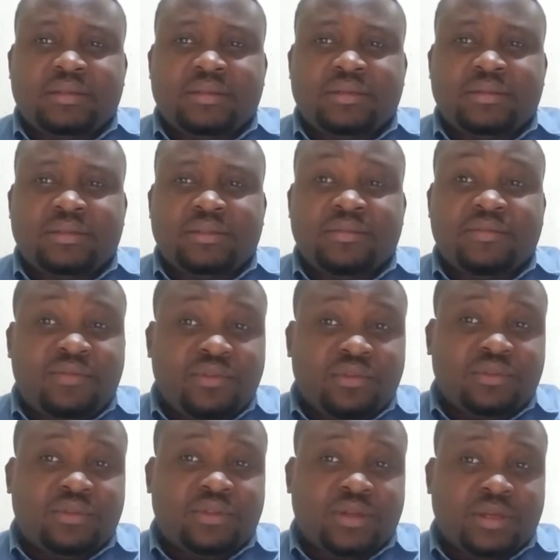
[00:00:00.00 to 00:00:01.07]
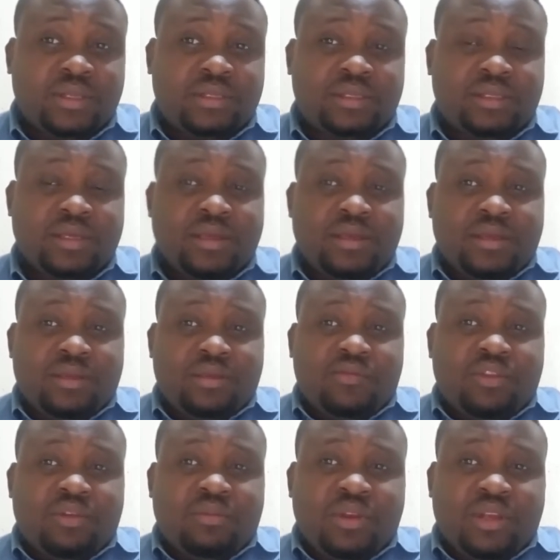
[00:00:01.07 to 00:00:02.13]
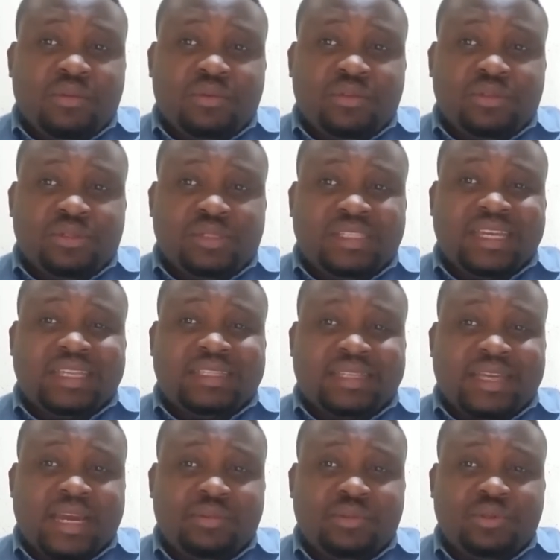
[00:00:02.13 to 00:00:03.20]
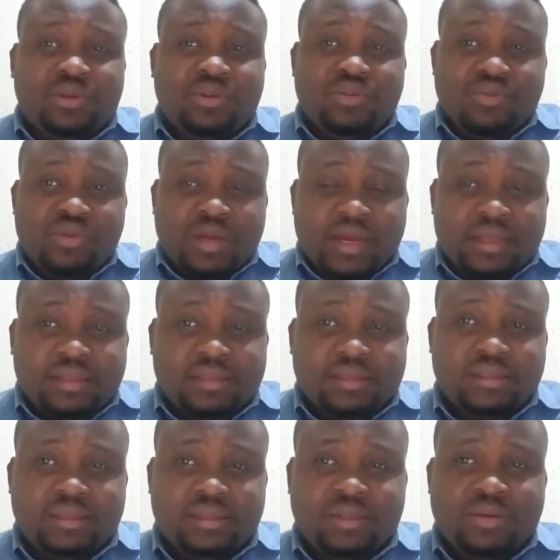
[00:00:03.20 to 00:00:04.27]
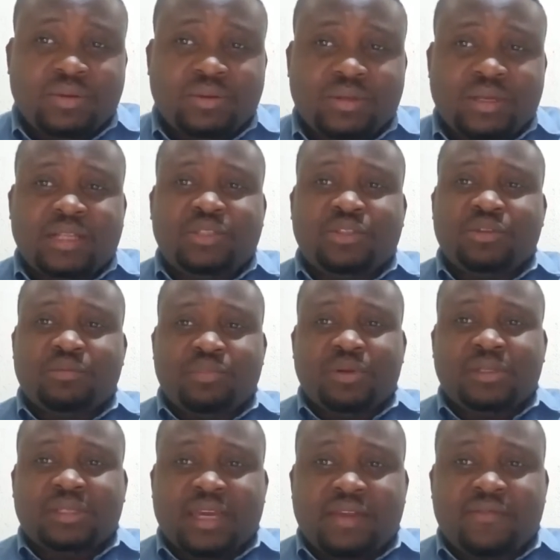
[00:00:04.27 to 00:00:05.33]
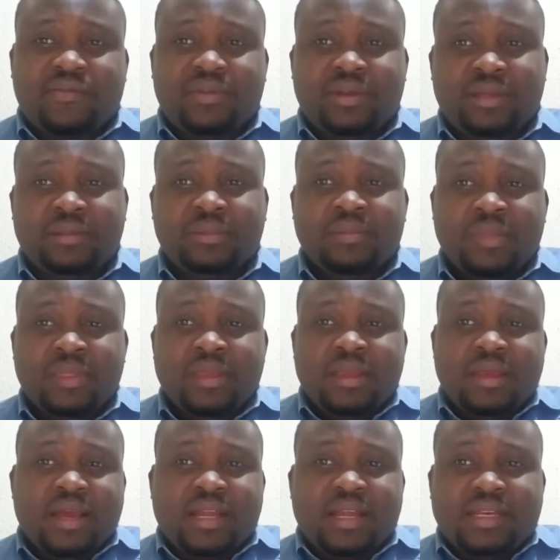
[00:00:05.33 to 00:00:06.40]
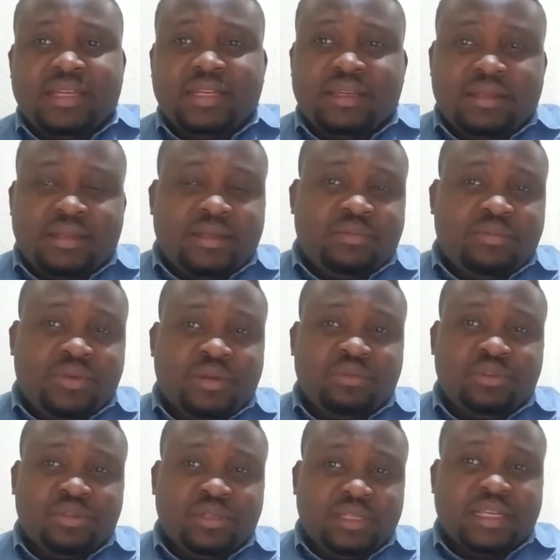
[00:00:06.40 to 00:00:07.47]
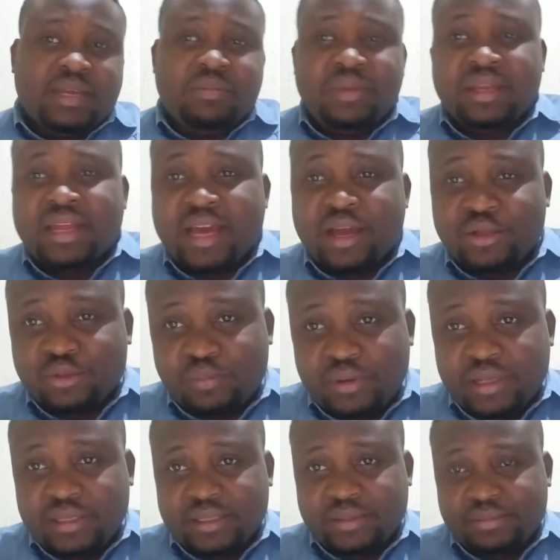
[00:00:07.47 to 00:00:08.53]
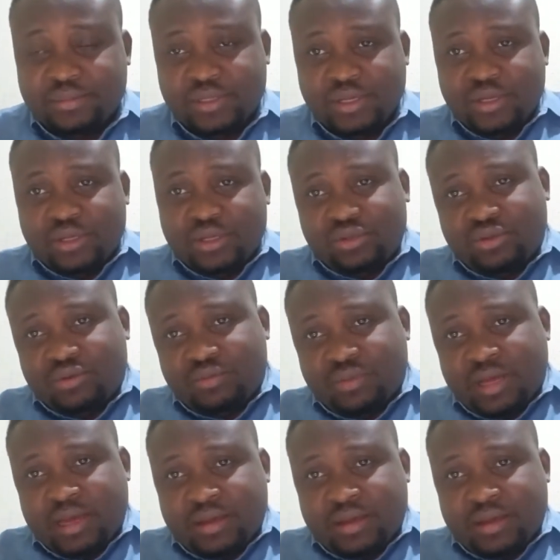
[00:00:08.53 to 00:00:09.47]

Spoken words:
some few thoughts. You've not been able to take time to look at, you know, that your boss carefully and then be able to determine how to please him. So